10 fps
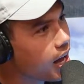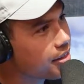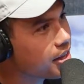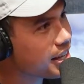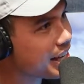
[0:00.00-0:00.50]

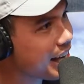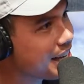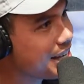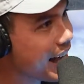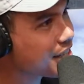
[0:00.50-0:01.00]
The
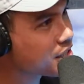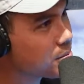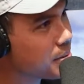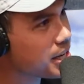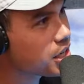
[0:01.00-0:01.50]
kid next
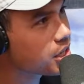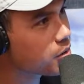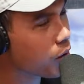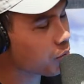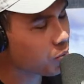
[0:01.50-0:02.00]
to me
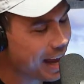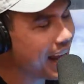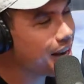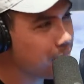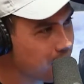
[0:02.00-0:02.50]

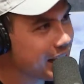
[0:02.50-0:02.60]
and me.